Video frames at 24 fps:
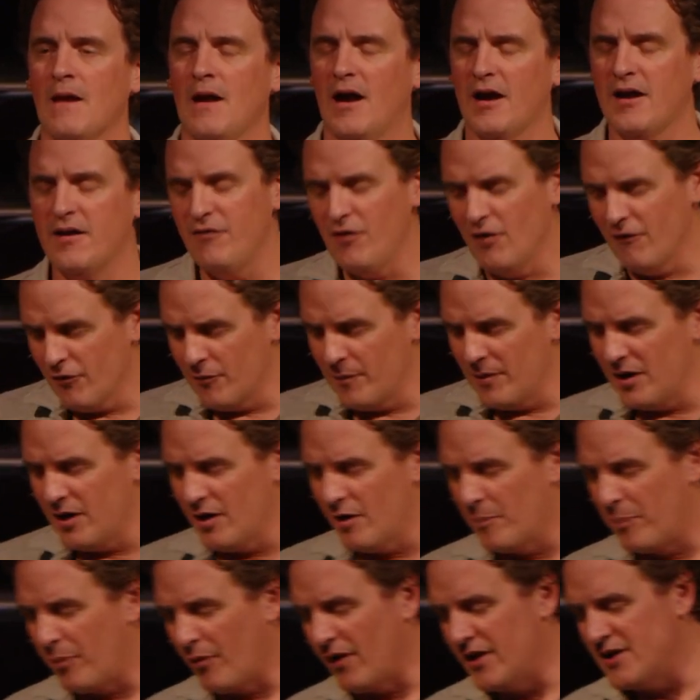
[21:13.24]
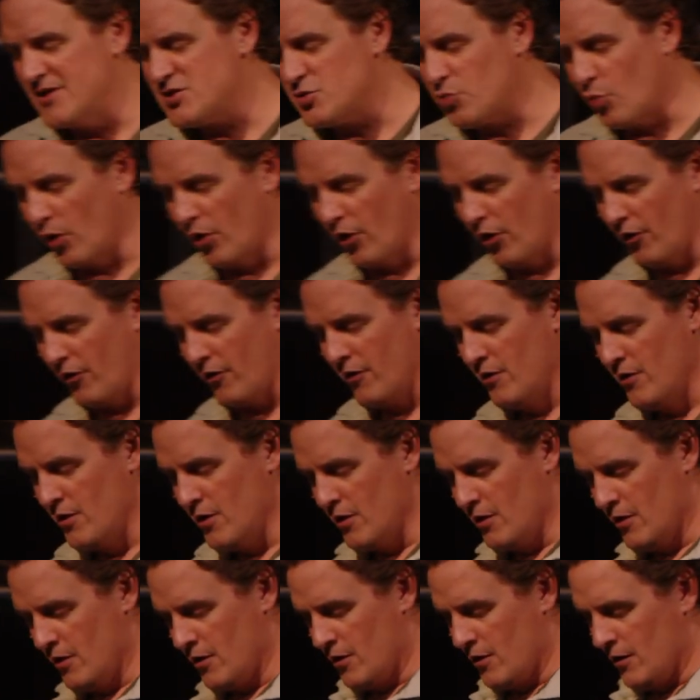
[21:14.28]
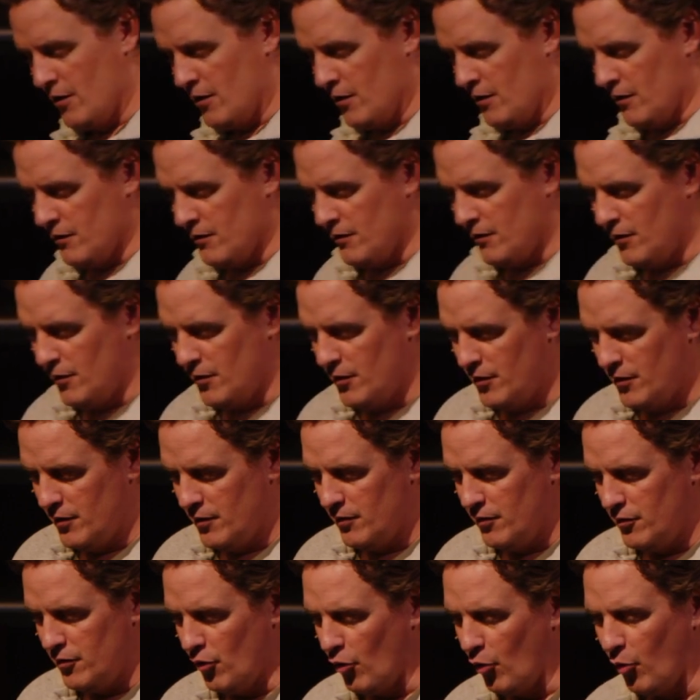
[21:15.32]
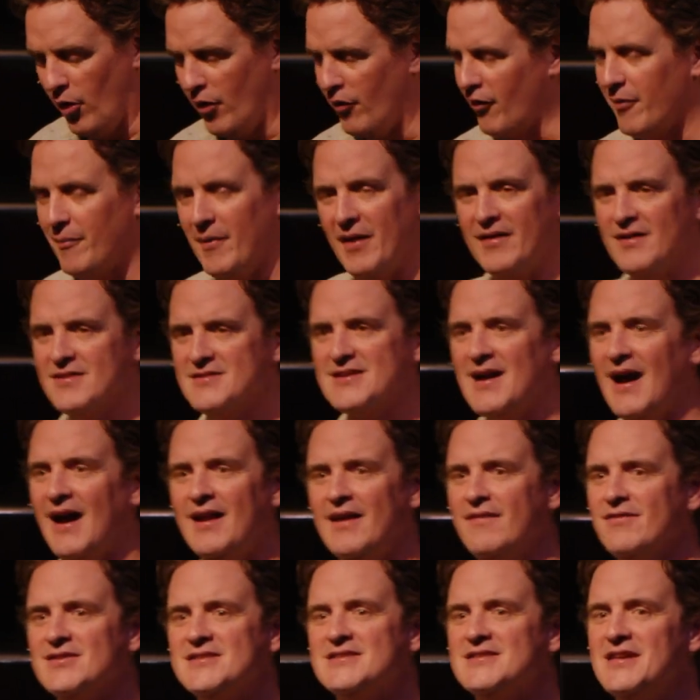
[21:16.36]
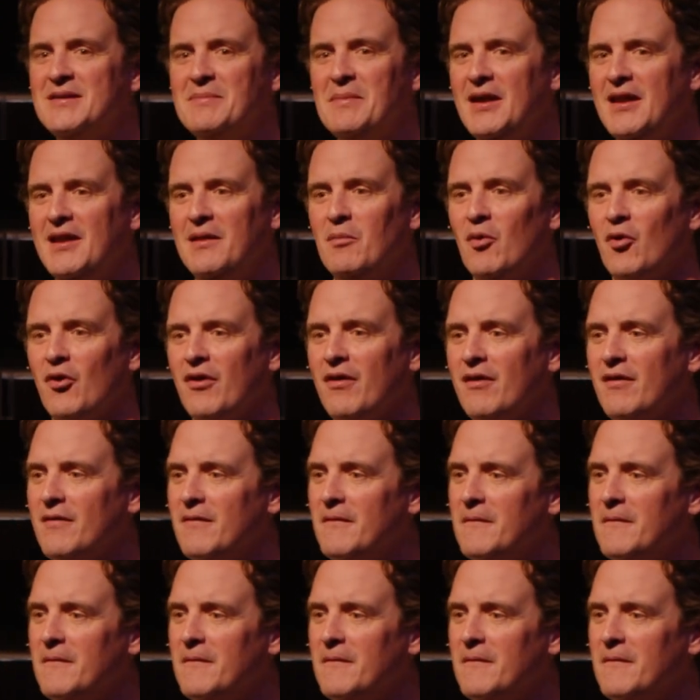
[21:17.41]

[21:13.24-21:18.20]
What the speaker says: Like, have you ever been in a place where you were wondering, man, does God even see me anymore?